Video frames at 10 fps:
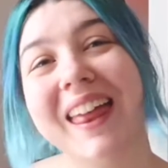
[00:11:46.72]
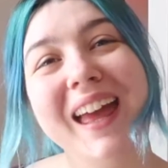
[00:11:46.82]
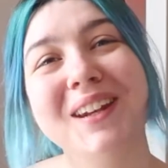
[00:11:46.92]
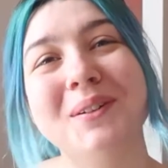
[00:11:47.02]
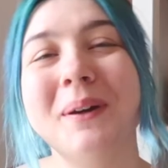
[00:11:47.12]

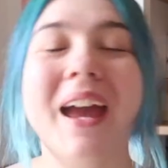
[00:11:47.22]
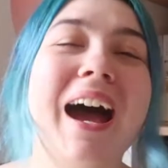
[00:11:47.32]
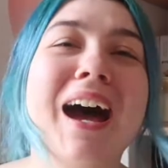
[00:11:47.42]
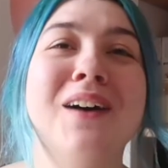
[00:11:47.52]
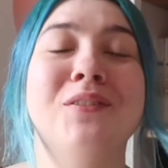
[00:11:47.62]
Then we
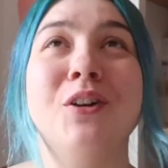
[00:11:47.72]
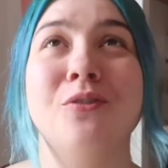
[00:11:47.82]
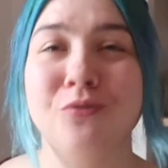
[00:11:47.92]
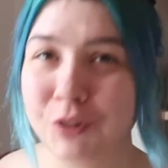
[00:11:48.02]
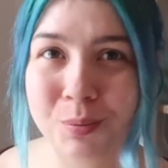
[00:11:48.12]
have
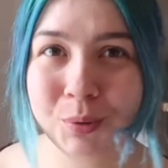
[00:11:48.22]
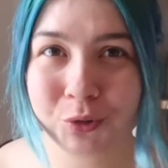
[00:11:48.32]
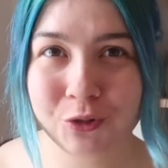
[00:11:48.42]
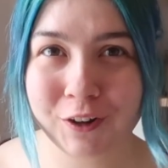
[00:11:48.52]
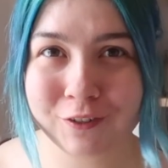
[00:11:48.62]

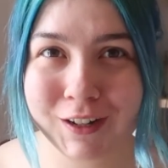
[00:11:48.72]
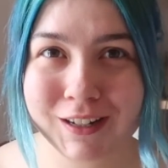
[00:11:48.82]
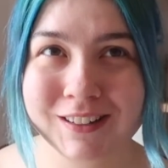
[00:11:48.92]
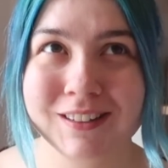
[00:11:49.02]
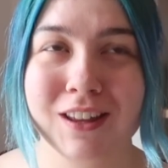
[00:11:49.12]
RuPaul's Drag
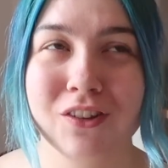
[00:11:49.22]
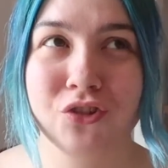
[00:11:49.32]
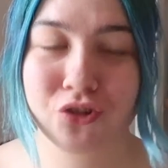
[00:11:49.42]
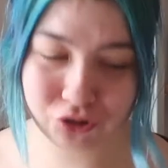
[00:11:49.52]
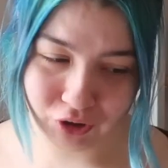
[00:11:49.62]
Race.
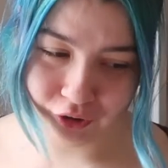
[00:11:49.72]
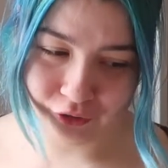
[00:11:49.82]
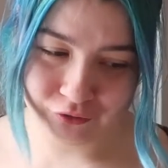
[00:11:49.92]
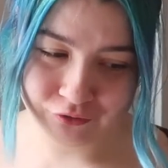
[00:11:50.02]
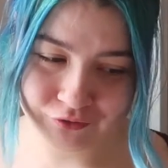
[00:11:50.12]

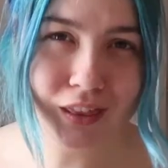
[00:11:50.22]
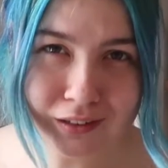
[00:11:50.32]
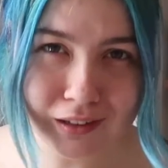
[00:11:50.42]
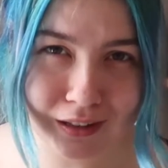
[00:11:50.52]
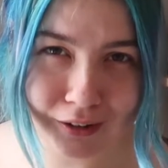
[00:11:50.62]
So,
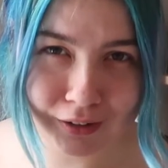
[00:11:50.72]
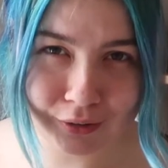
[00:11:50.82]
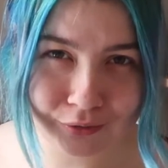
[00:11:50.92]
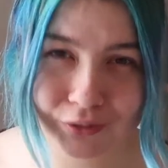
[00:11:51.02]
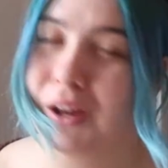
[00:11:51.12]
this is a very
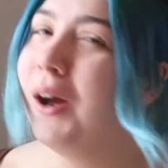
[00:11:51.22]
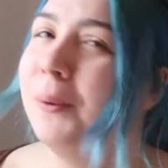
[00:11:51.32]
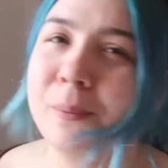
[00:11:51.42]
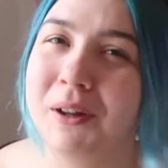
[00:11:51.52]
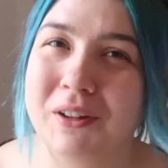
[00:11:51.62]
loved
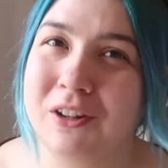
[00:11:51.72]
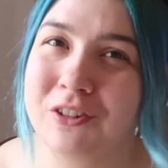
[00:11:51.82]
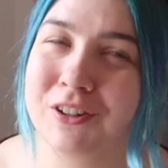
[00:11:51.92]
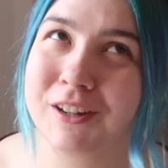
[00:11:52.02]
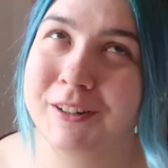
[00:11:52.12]
and
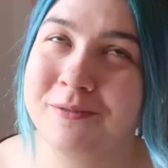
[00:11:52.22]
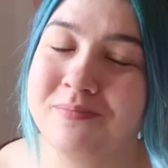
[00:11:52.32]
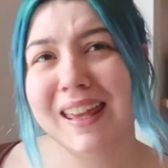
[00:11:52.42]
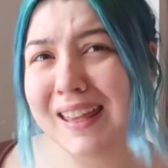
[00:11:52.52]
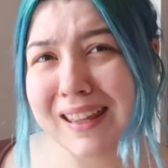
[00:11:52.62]
well-known show.
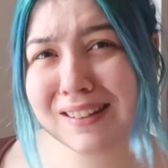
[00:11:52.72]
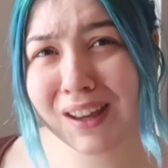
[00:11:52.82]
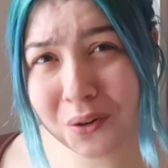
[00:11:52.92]
It is